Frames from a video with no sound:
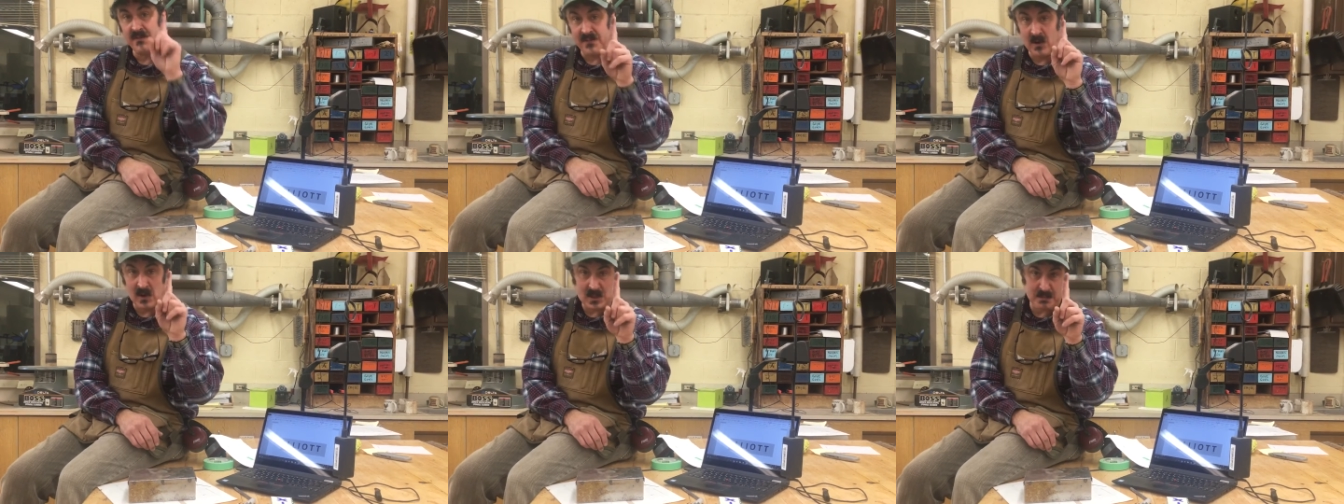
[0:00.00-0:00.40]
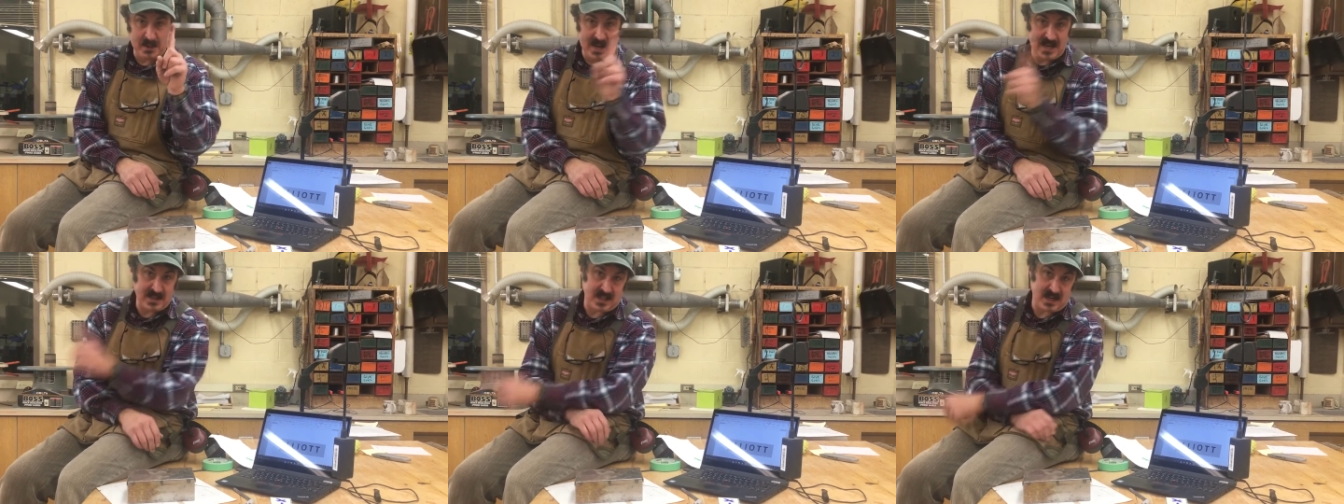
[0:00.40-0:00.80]
first
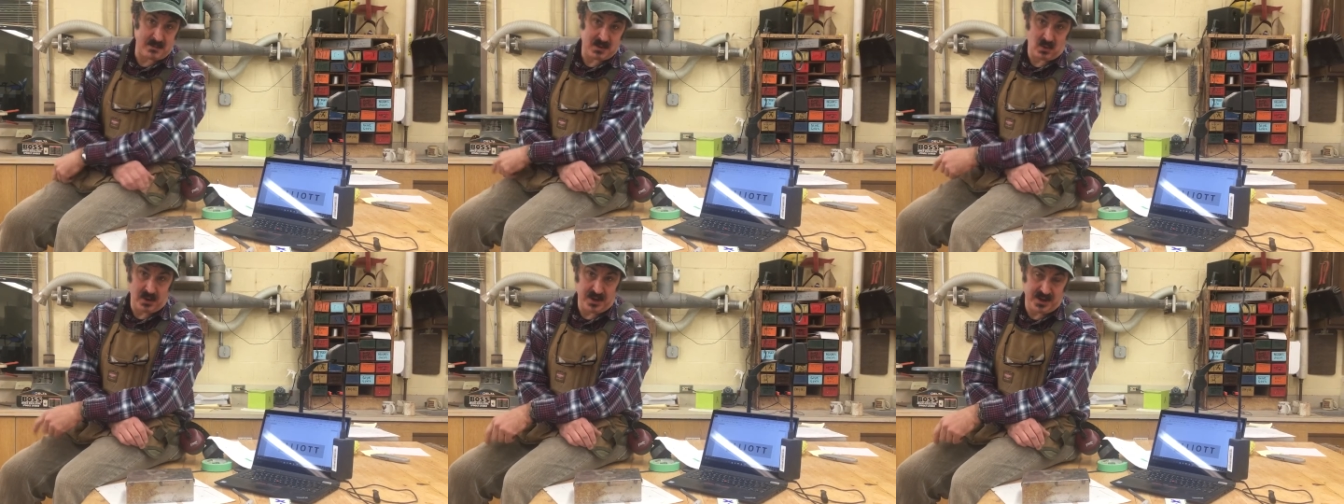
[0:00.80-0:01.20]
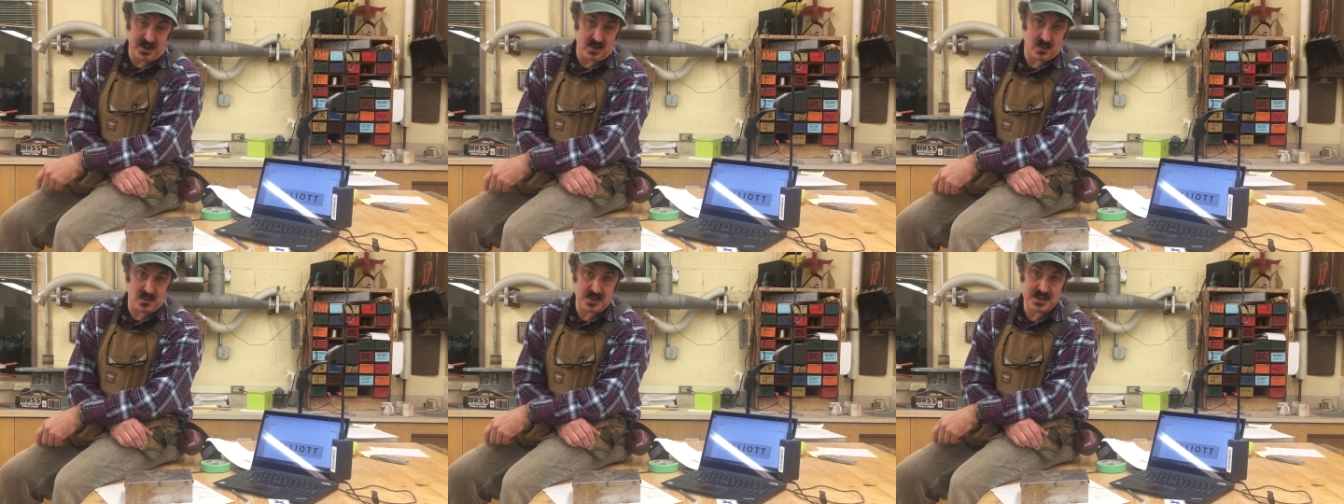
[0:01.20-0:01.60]
paint that I'm going to
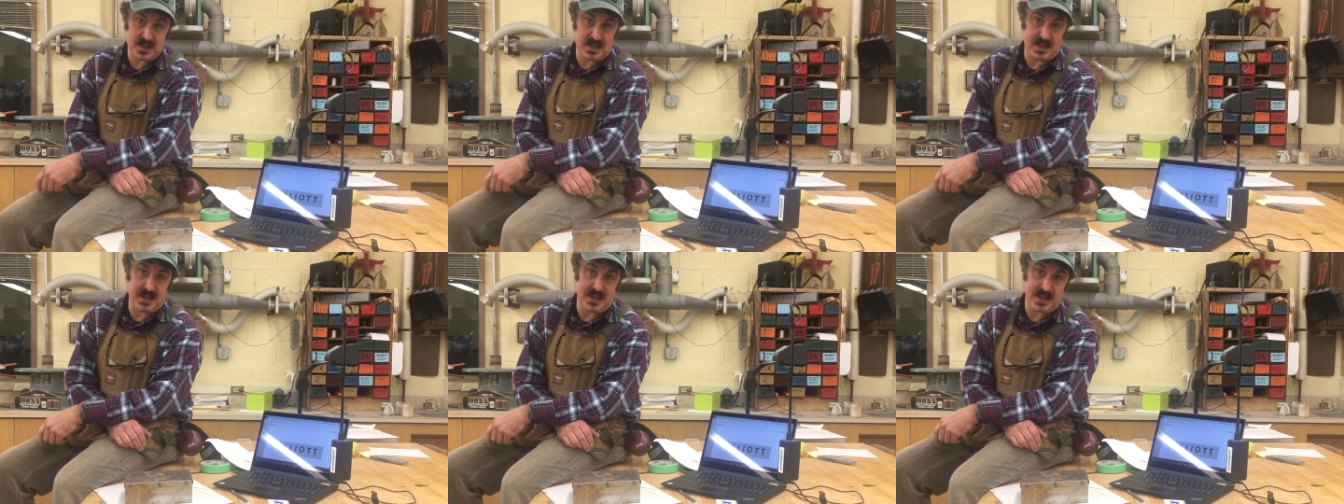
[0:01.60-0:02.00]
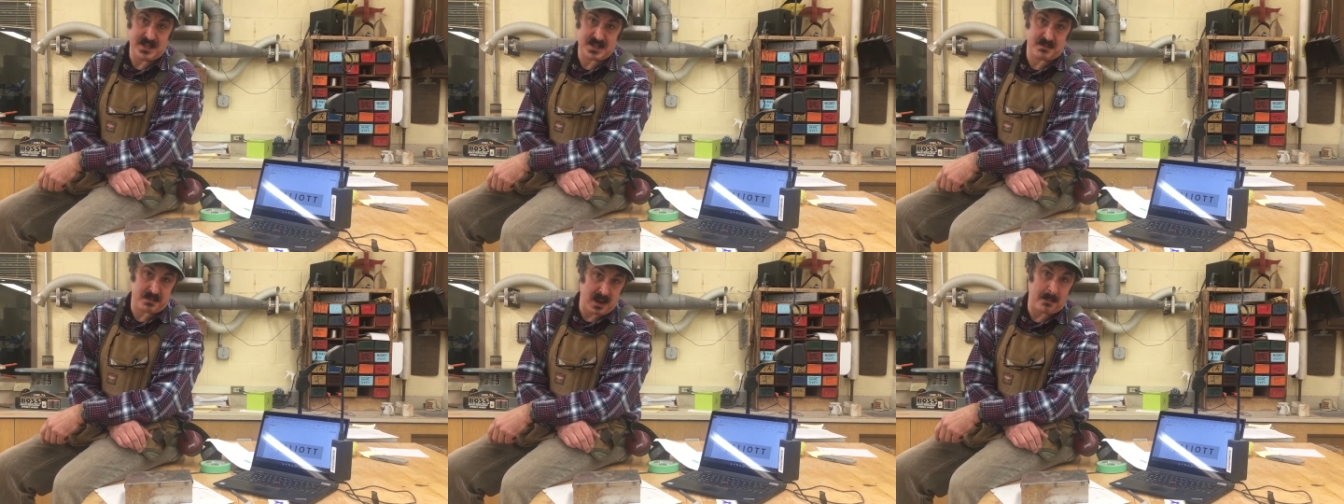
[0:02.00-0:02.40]
use
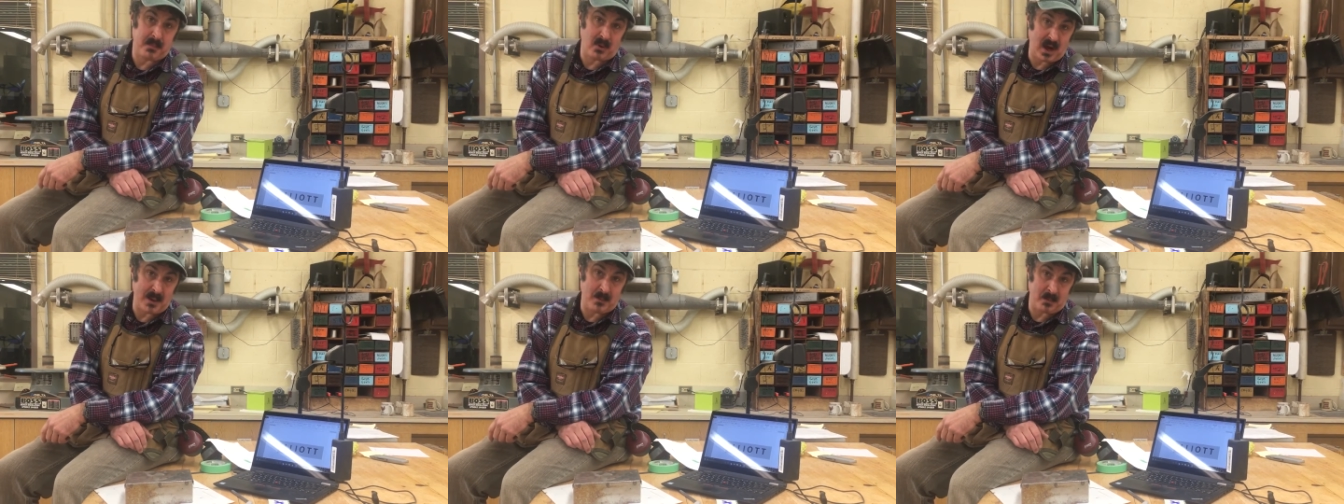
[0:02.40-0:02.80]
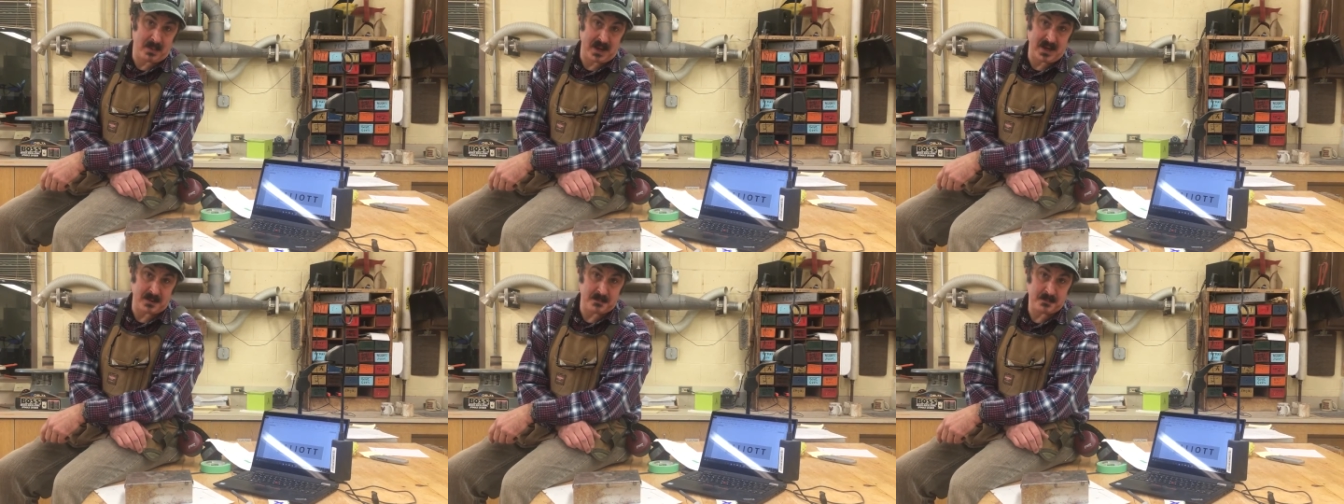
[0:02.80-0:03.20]
is a primer
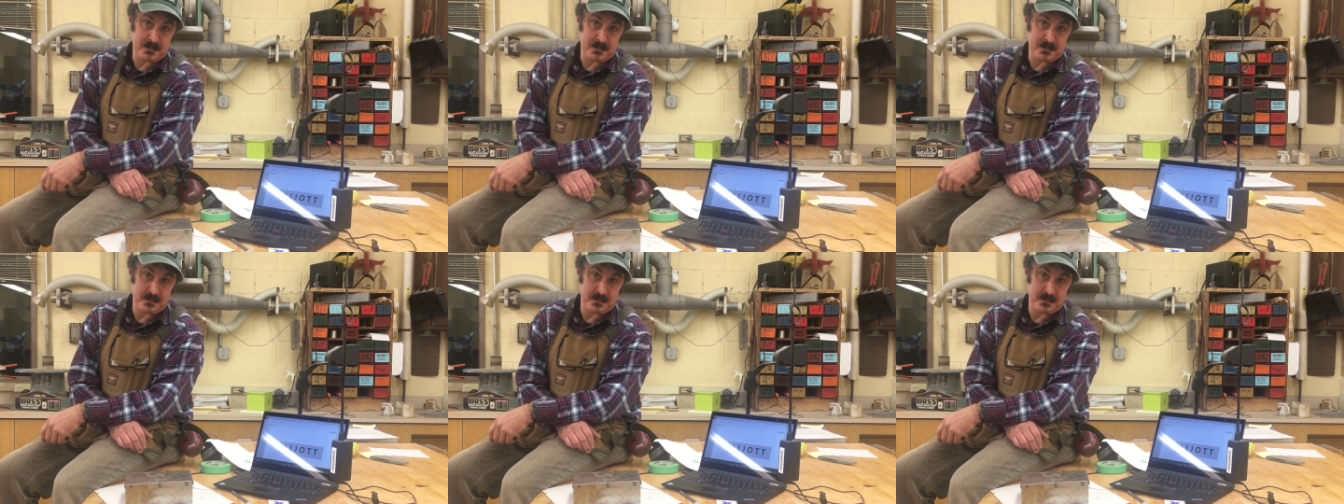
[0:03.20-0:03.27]
paint.